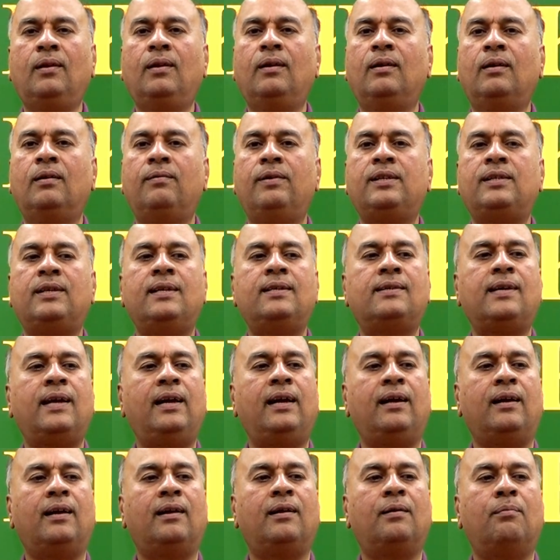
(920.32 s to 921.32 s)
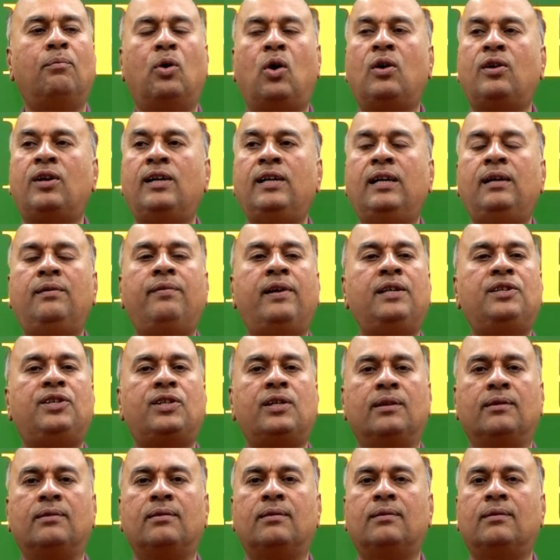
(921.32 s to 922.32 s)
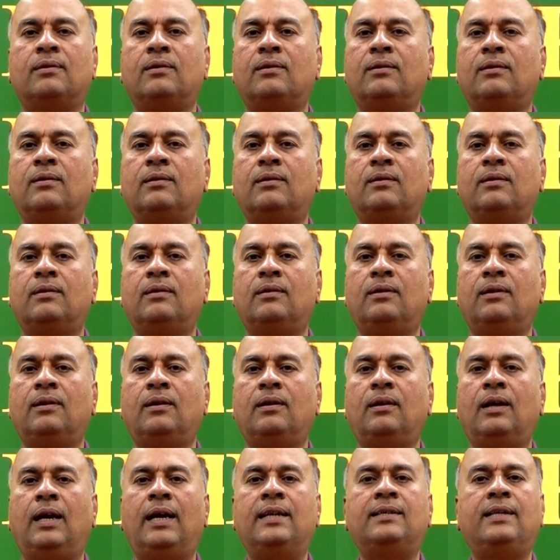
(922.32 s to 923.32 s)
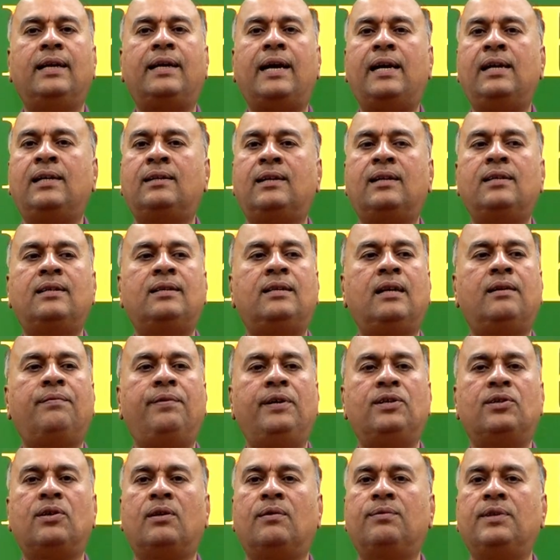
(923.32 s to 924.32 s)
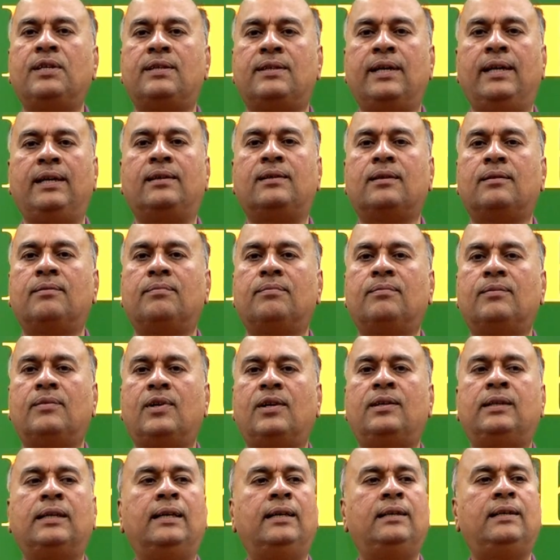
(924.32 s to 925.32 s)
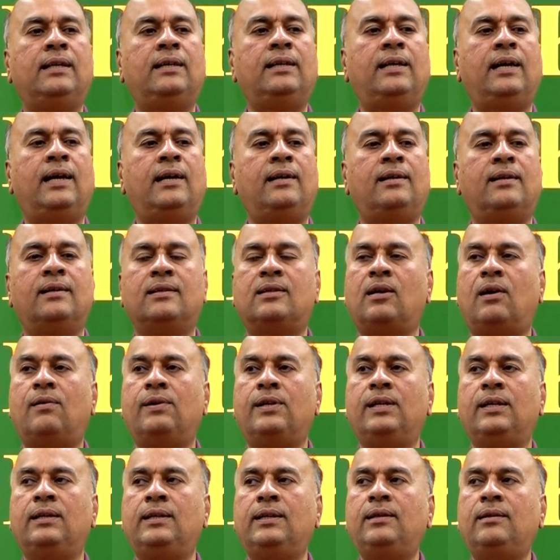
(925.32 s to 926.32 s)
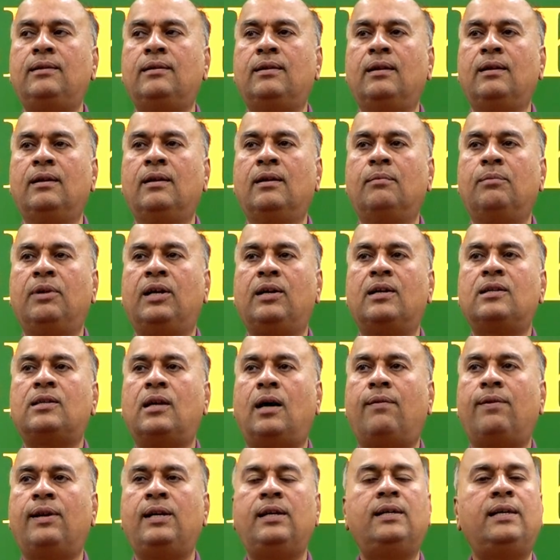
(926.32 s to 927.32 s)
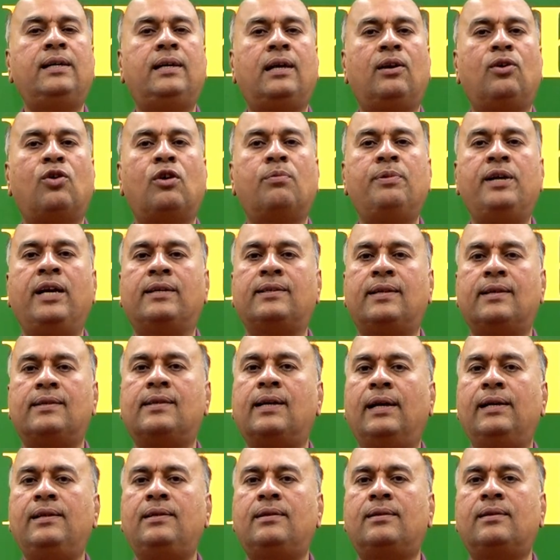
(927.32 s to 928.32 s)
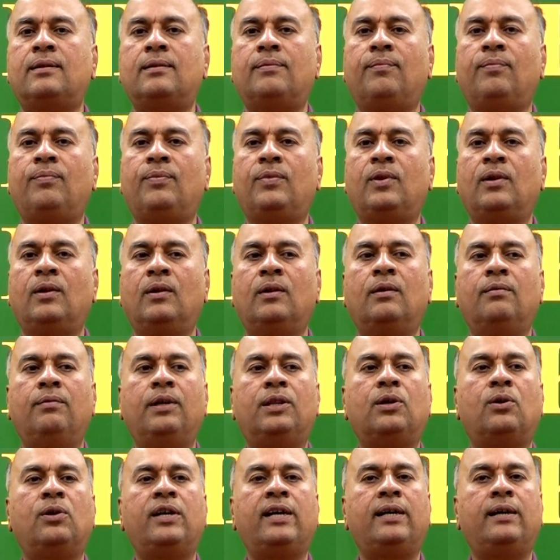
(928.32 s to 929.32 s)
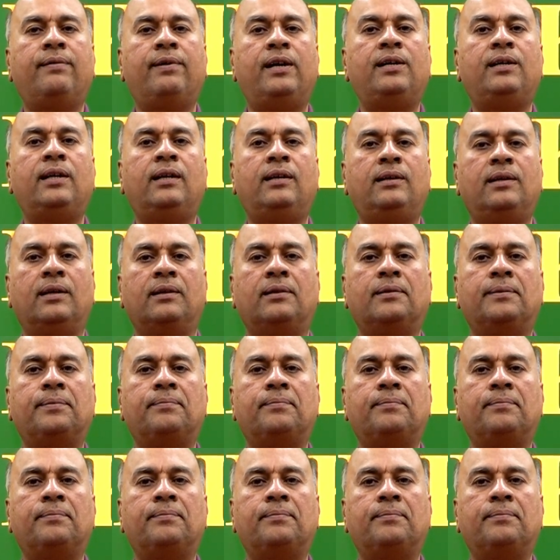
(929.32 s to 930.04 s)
which is a modern invention as the characteristic feature of the state, territory and sovereignty, because sovereignty cannot be exercised without a given territory.